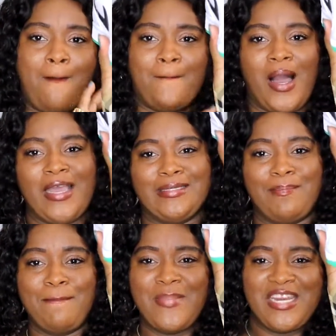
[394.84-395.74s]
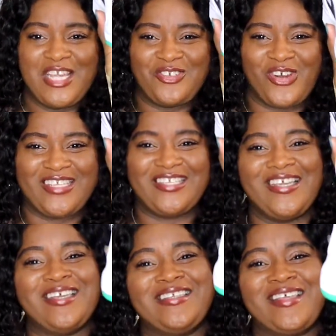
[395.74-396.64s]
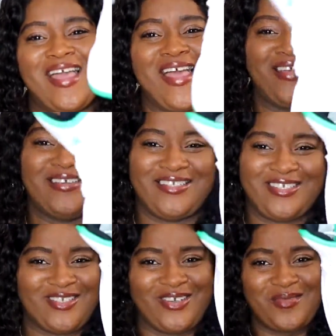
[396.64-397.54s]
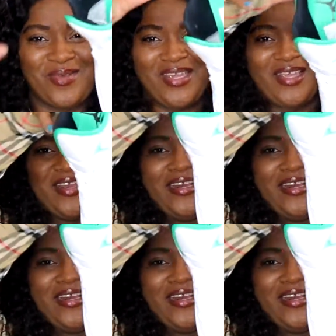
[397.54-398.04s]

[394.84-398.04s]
my mini dresses. Uh, it's just going to be